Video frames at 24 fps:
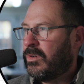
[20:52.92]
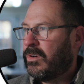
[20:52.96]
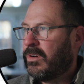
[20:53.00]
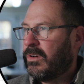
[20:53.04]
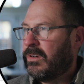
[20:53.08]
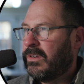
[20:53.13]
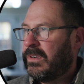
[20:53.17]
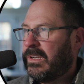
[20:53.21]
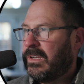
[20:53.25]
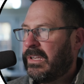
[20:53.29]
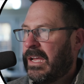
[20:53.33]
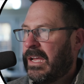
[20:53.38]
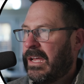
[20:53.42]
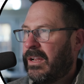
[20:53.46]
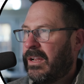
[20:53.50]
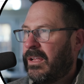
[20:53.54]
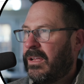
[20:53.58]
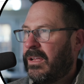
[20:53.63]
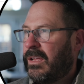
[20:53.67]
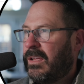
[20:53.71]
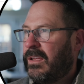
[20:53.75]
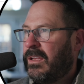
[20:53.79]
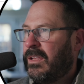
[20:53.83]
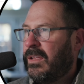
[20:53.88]
hard
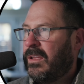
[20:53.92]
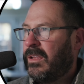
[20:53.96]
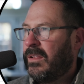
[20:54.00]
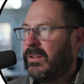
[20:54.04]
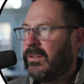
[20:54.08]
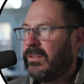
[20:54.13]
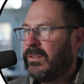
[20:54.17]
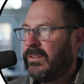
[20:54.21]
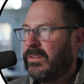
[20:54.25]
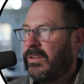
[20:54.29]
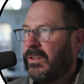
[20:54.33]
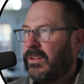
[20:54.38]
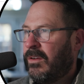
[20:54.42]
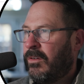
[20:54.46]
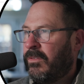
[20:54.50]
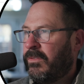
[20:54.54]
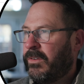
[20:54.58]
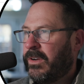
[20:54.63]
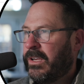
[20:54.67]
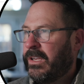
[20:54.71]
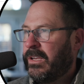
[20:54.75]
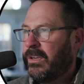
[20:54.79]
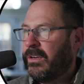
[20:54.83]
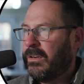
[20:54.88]
data over
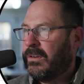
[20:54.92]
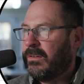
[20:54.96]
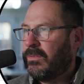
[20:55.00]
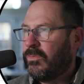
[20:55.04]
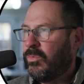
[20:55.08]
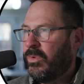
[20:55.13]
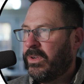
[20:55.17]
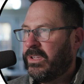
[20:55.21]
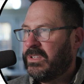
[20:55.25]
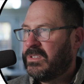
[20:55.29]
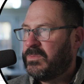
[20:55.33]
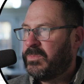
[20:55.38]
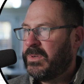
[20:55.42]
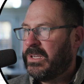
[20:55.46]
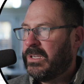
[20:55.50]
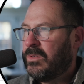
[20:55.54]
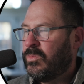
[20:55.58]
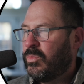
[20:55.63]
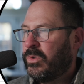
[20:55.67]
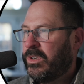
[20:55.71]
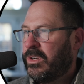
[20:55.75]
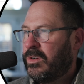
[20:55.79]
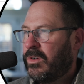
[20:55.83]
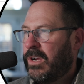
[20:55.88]
here, wind speed
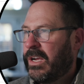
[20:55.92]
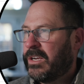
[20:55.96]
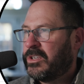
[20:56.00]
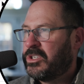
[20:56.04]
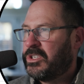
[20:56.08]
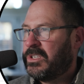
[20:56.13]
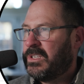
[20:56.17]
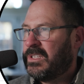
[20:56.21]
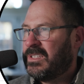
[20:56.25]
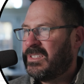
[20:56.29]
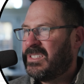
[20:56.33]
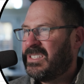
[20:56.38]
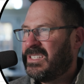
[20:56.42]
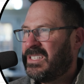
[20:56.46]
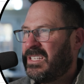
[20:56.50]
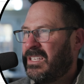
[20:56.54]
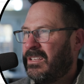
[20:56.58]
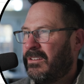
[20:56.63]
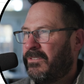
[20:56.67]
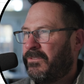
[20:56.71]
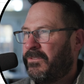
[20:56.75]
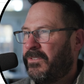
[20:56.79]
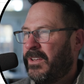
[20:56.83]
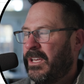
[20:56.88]
and wind direction, and see
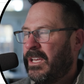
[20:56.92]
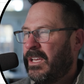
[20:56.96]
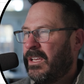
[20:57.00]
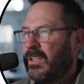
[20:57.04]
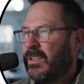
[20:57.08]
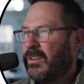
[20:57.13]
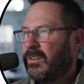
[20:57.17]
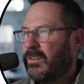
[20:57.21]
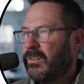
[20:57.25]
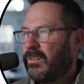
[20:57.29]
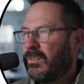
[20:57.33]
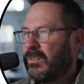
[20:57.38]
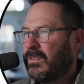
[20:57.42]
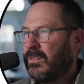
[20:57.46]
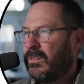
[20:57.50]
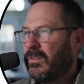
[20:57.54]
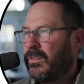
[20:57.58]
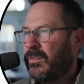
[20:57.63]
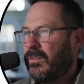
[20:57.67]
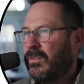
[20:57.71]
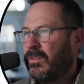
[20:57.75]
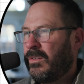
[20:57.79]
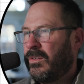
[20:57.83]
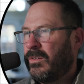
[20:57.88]
if your
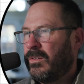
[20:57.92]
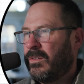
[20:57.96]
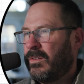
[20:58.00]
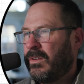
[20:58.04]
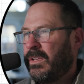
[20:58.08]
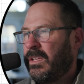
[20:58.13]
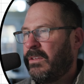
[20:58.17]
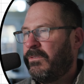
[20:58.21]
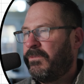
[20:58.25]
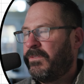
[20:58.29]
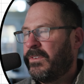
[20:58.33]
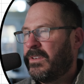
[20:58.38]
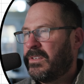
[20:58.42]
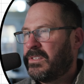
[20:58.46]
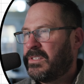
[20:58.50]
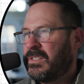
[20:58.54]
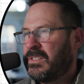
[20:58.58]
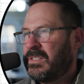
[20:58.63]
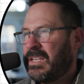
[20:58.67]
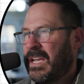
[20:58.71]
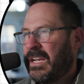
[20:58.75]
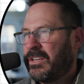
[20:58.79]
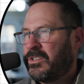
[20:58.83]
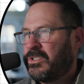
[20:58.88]
EFIS
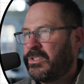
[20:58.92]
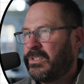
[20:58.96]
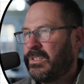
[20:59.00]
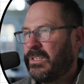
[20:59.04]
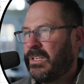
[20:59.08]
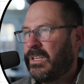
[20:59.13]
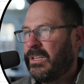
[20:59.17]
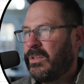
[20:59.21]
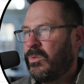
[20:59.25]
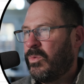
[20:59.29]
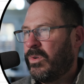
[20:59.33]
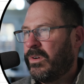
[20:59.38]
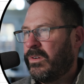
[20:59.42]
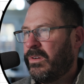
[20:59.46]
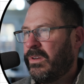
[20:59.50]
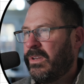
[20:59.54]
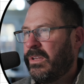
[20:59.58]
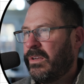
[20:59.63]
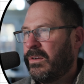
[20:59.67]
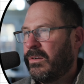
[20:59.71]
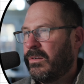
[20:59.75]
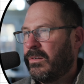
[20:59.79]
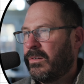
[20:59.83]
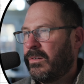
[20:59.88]
is actually anywhere
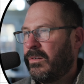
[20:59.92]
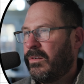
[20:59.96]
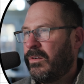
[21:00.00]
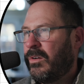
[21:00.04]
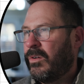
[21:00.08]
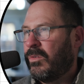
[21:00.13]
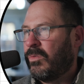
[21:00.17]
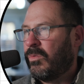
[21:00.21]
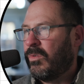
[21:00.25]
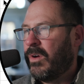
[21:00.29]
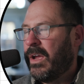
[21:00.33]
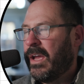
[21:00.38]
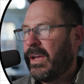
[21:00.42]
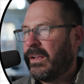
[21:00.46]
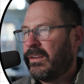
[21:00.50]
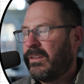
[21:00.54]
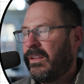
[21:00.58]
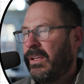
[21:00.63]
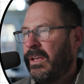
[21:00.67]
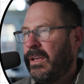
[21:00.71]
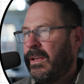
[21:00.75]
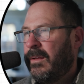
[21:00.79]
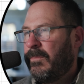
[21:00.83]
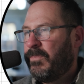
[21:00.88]
near correct.
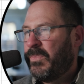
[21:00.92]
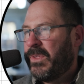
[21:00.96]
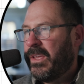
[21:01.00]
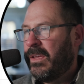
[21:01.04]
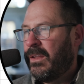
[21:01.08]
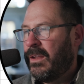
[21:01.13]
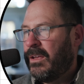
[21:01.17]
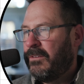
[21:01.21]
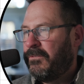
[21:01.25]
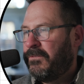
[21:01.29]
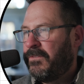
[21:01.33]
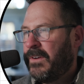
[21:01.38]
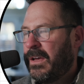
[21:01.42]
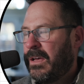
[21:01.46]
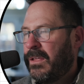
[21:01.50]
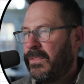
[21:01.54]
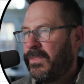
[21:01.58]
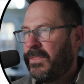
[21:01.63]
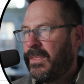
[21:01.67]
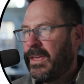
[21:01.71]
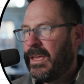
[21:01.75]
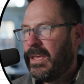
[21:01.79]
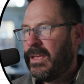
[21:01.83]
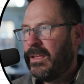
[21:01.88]
And I've
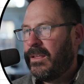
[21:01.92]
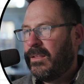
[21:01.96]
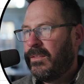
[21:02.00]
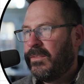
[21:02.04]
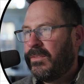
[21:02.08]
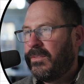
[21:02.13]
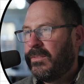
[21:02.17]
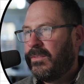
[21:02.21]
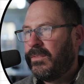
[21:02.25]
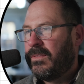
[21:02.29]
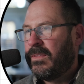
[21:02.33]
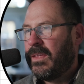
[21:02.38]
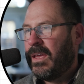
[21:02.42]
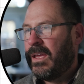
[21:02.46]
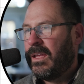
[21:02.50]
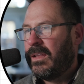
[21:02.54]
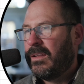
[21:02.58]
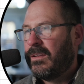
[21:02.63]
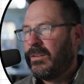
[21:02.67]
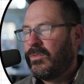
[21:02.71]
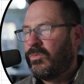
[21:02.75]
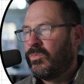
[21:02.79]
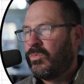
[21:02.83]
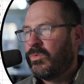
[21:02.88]
found that
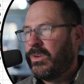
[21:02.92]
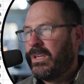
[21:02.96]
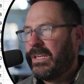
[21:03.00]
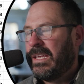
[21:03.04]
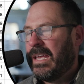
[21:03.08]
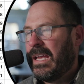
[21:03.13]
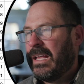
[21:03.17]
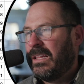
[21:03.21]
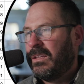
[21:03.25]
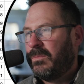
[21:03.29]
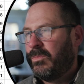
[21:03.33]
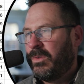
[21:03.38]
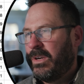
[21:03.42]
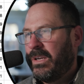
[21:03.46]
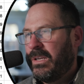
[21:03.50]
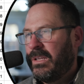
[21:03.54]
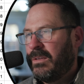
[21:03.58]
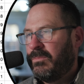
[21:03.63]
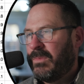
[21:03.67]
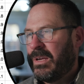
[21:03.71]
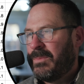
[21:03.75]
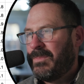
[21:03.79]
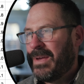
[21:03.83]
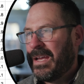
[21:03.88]
recalibrating
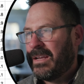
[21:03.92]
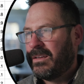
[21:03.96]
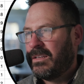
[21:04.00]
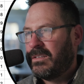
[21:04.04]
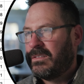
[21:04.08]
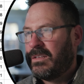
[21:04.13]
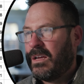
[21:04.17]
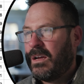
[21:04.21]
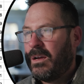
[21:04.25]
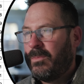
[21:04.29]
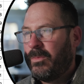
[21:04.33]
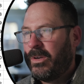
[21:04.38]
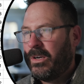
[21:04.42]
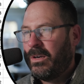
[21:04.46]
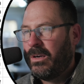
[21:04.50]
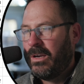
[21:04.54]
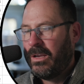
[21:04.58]
my magnetometer